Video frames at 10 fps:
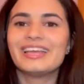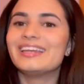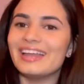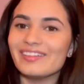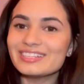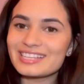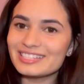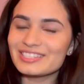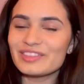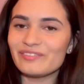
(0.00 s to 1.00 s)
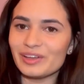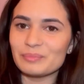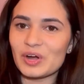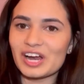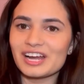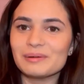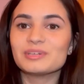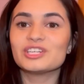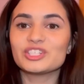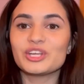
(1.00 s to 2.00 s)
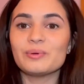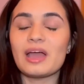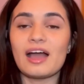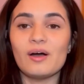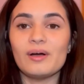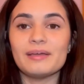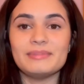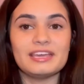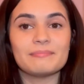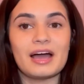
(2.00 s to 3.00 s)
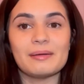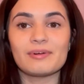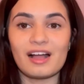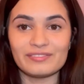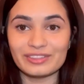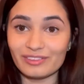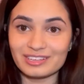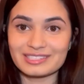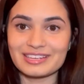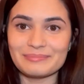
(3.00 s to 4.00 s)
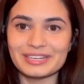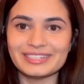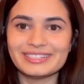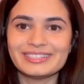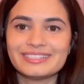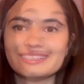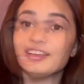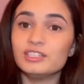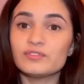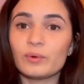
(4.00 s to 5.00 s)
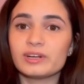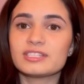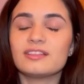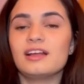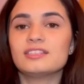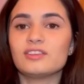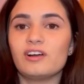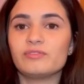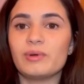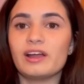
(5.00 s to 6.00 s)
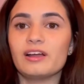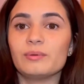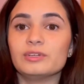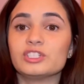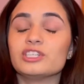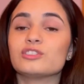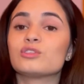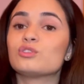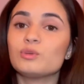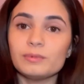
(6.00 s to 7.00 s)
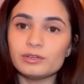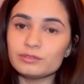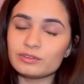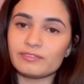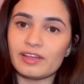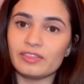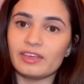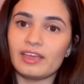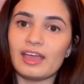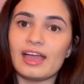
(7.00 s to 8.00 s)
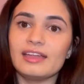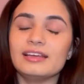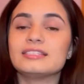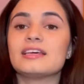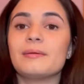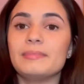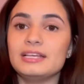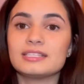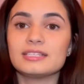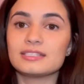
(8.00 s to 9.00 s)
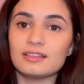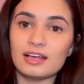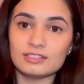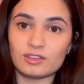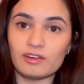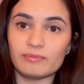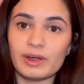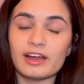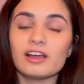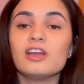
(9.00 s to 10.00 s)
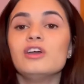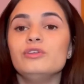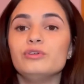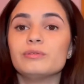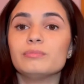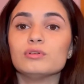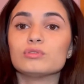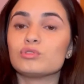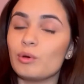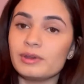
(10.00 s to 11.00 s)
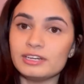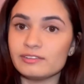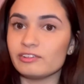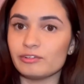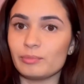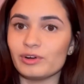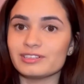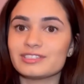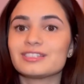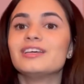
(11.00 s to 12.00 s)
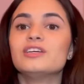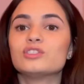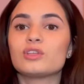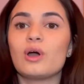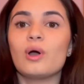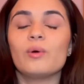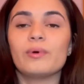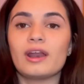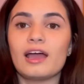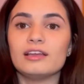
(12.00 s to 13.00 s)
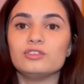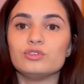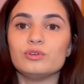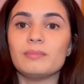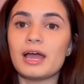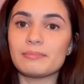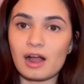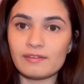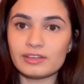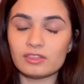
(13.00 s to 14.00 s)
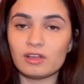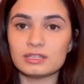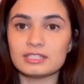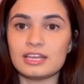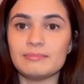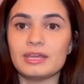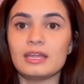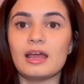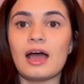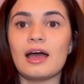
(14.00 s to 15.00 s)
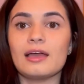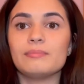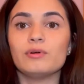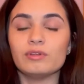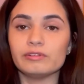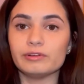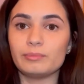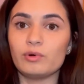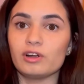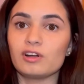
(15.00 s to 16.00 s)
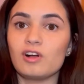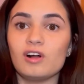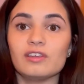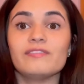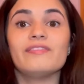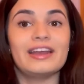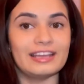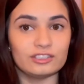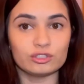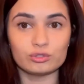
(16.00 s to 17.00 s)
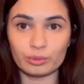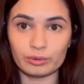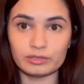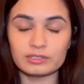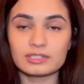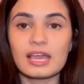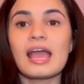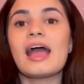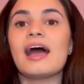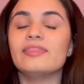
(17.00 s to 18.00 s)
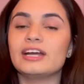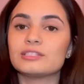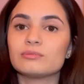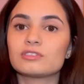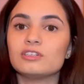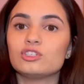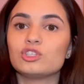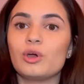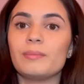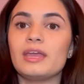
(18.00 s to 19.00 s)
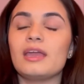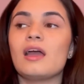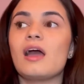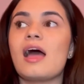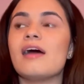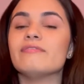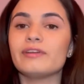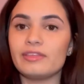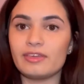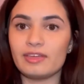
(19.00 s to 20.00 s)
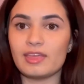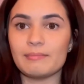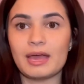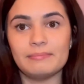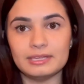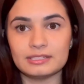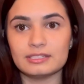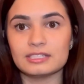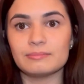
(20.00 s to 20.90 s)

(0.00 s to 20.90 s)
Now let's get into the fun part. I'm going to show you how I make my profit and loss statement. I use Forest Salon software, which is super user friendly and it's an amazing salon software. You can pull so many different reports. So when I do my profit and loss statement, I pull a report called Financial Totals, and that's what's going to show me everything that my business